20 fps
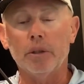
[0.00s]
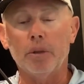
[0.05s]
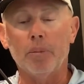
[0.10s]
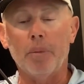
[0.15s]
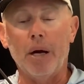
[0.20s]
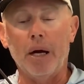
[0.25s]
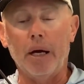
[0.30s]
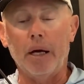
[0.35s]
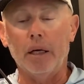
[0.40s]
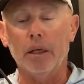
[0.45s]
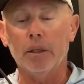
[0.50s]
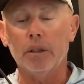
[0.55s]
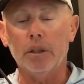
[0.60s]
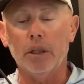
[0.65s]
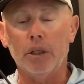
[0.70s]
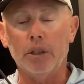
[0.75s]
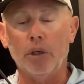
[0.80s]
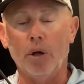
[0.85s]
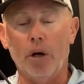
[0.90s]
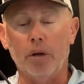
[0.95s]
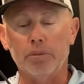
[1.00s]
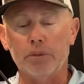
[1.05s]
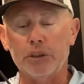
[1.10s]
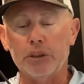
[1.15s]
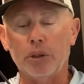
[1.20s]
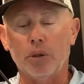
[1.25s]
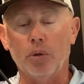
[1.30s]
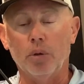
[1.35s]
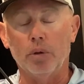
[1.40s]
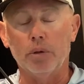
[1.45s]
I'm
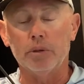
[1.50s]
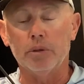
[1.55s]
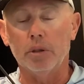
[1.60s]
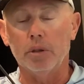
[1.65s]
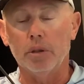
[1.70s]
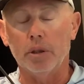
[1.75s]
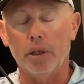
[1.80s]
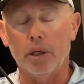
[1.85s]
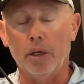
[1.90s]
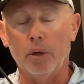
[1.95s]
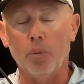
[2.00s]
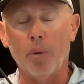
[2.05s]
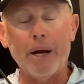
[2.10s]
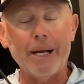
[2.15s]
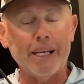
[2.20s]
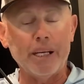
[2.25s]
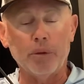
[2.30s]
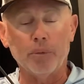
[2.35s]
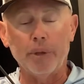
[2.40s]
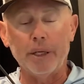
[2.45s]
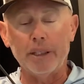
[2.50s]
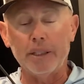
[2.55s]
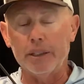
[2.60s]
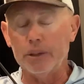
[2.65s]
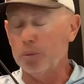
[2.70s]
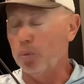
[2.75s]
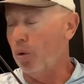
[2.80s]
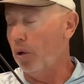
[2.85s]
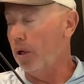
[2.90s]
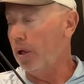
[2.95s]
just going to wacky rig
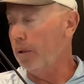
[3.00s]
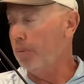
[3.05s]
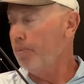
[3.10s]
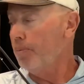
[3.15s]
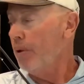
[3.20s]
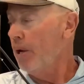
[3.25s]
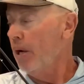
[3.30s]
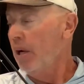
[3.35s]
this worm.